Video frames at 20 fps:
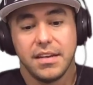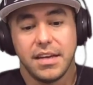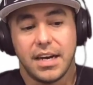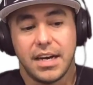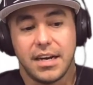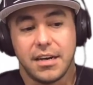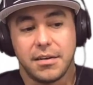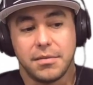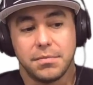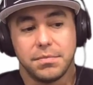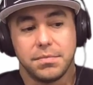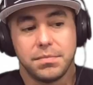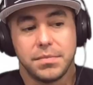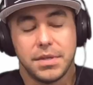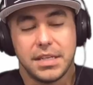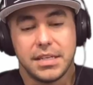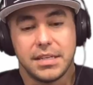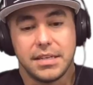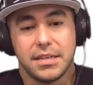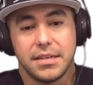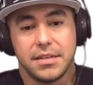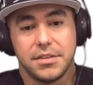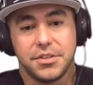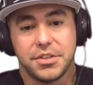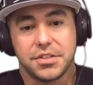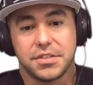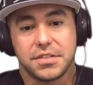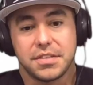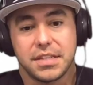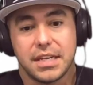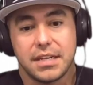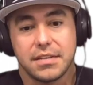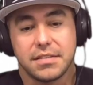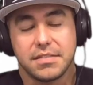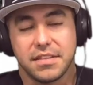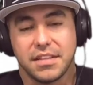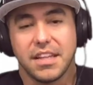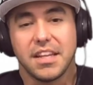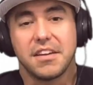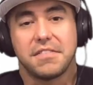and it just
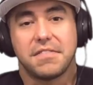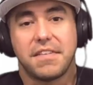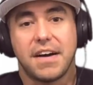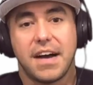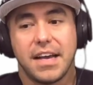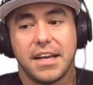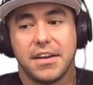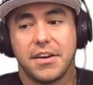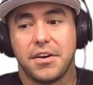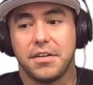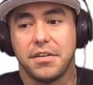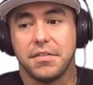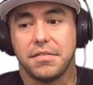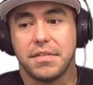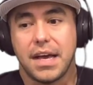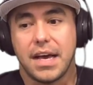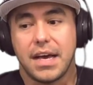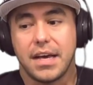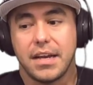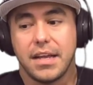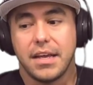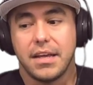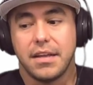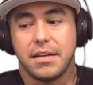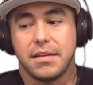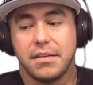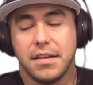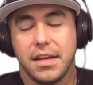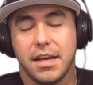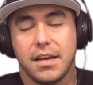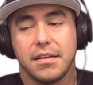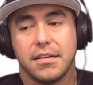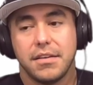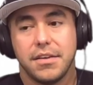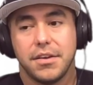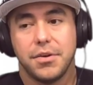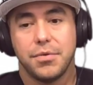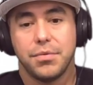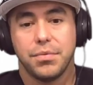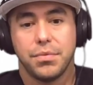solidifying all of that. And yeah,
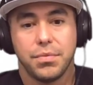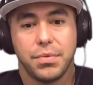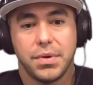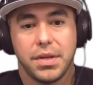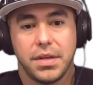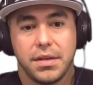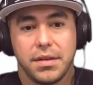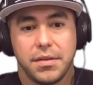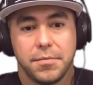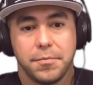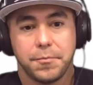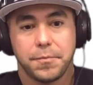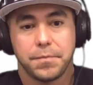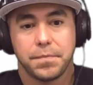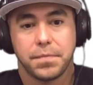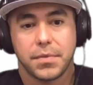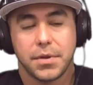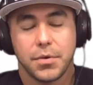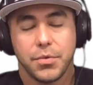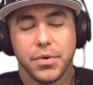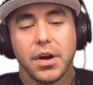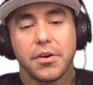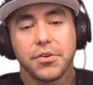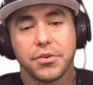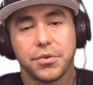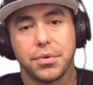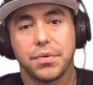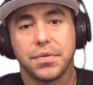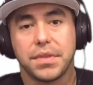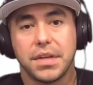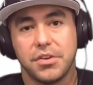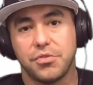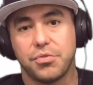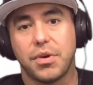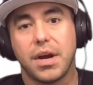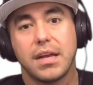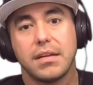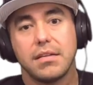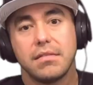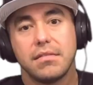we are doing things
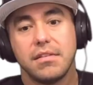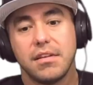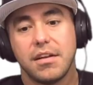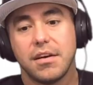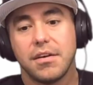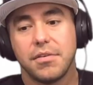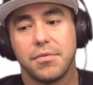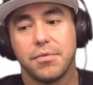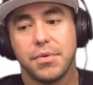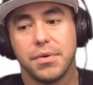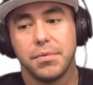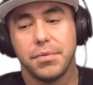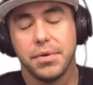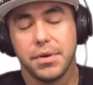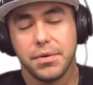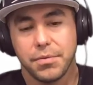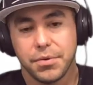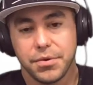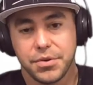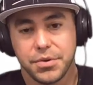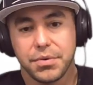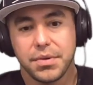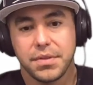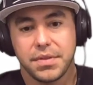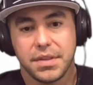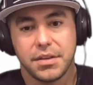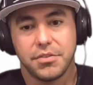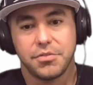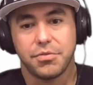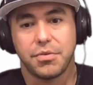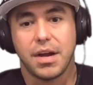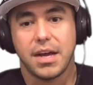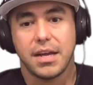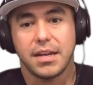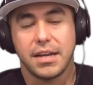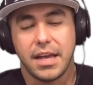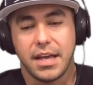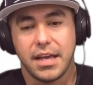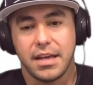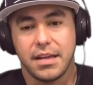right. We're doing things
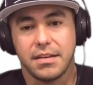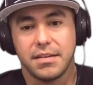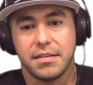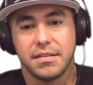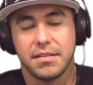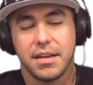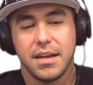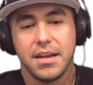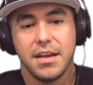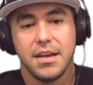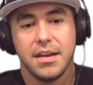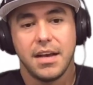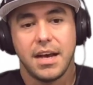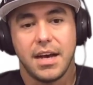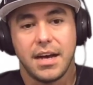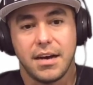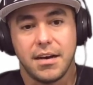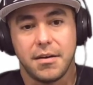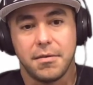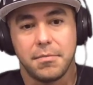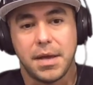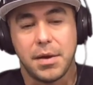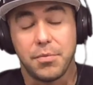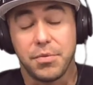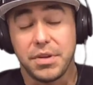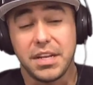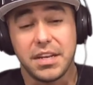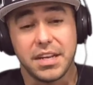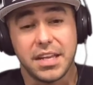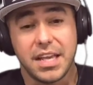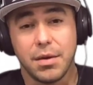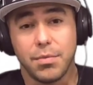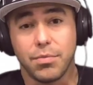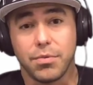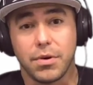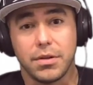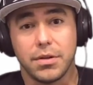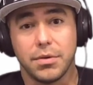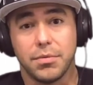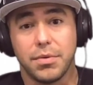right, and we need to
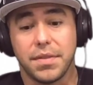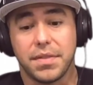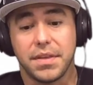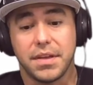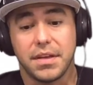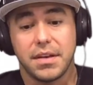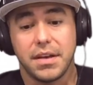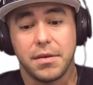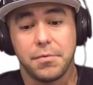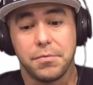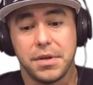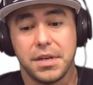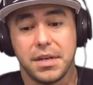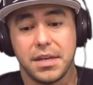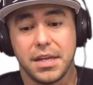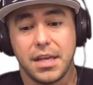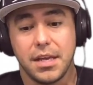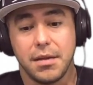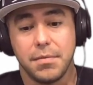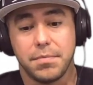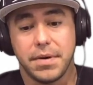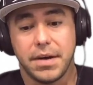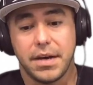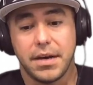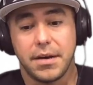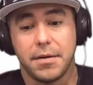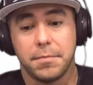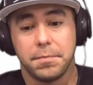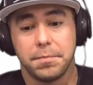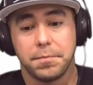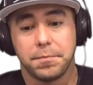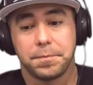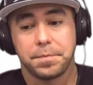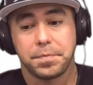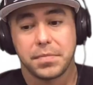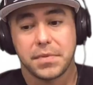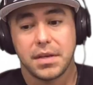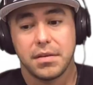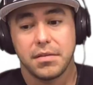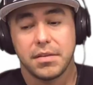keep rolling with it, and we need to keep
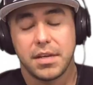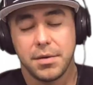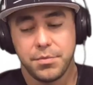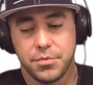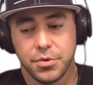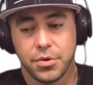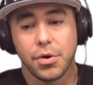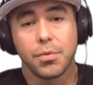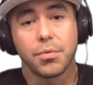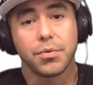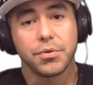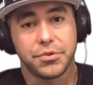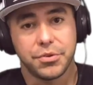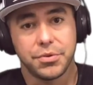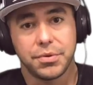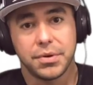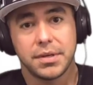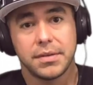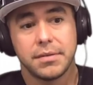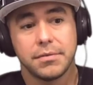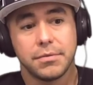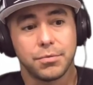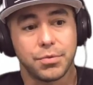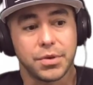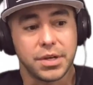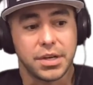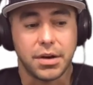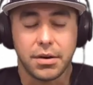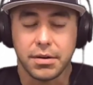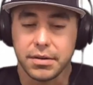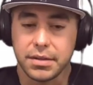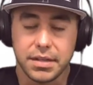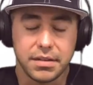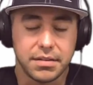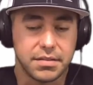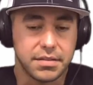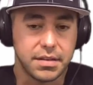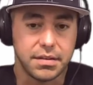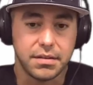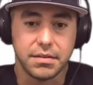doing what we're doing,
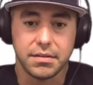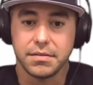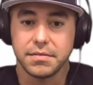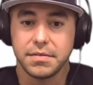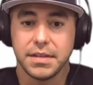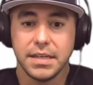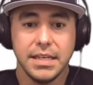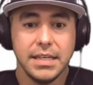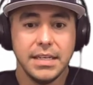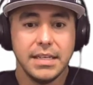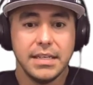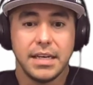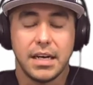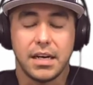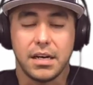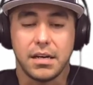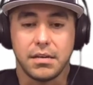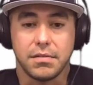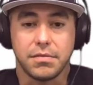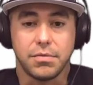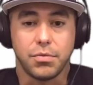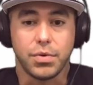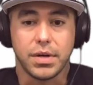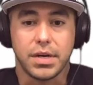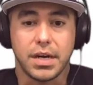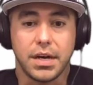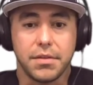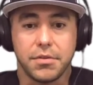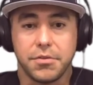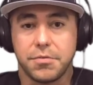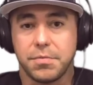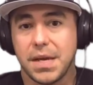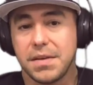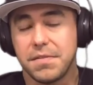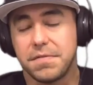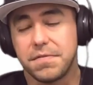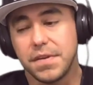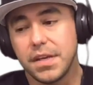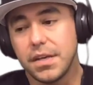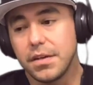regardless of what others
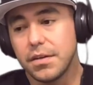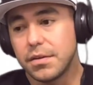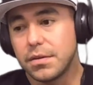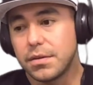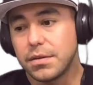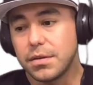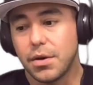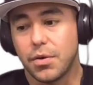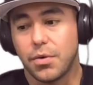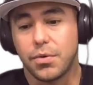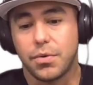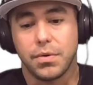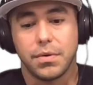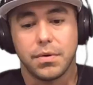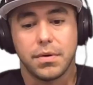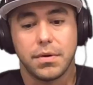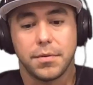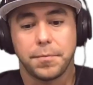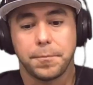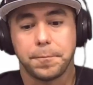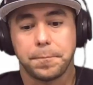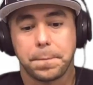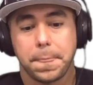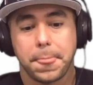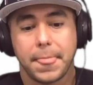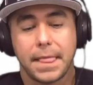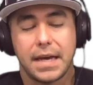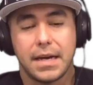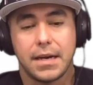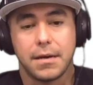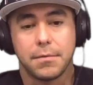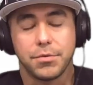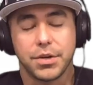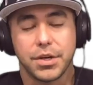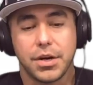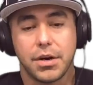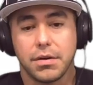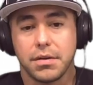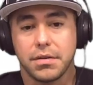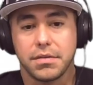may feel or
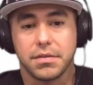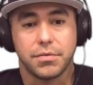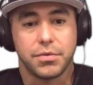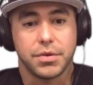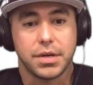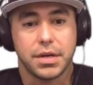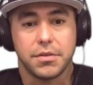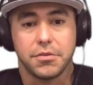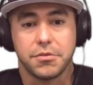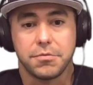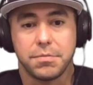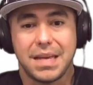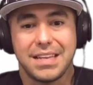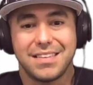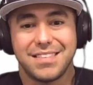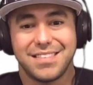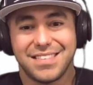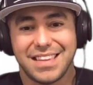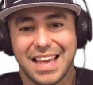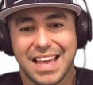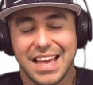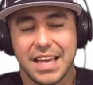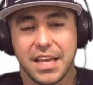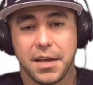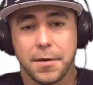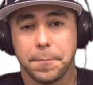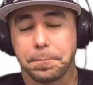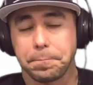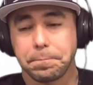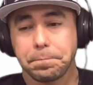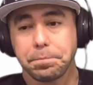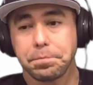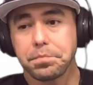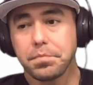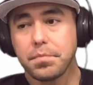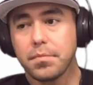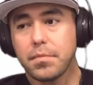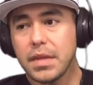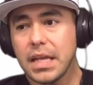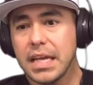regardless of what others may say
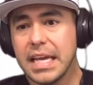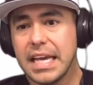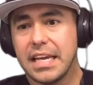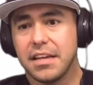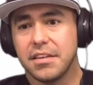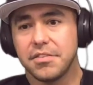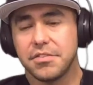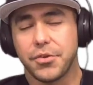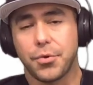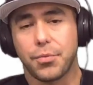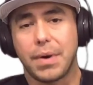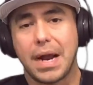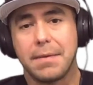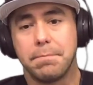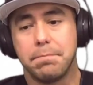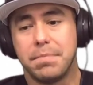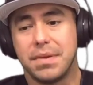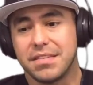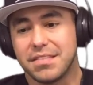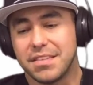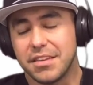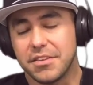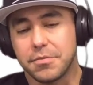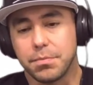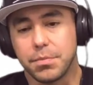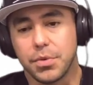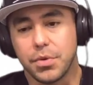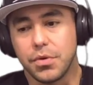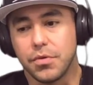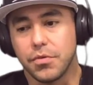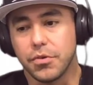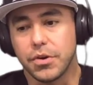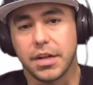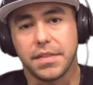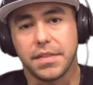is the right business move or